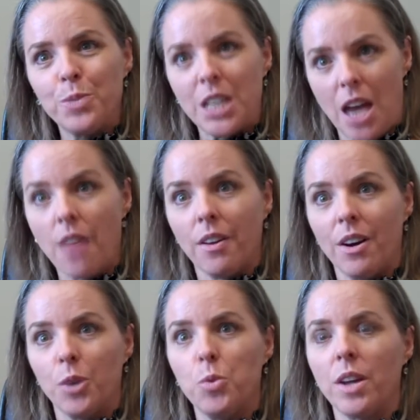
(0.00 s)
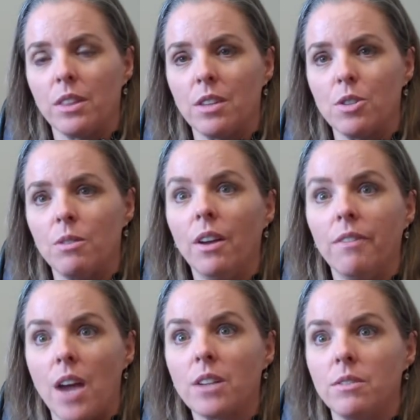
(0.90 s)
together what the
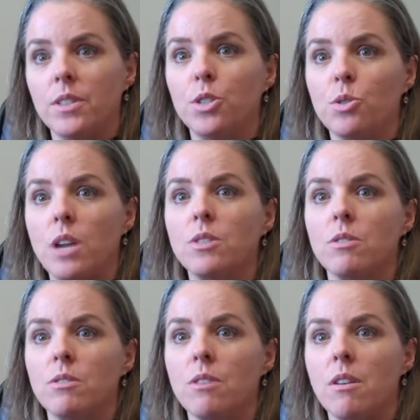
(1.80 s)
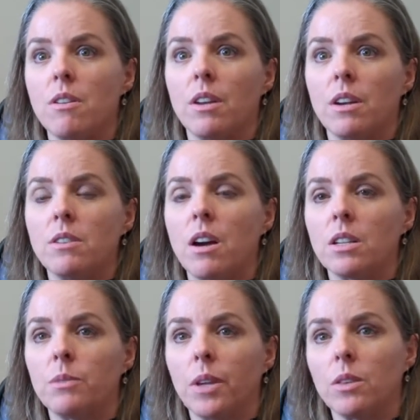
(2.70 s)
effect of these stressors are that I
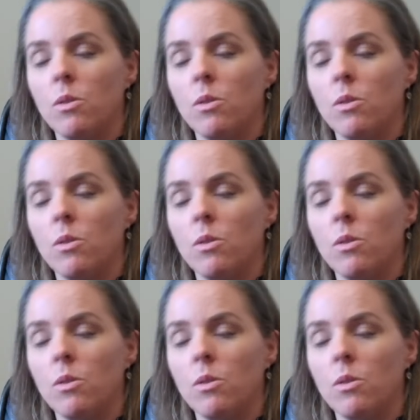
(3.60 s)
talked about,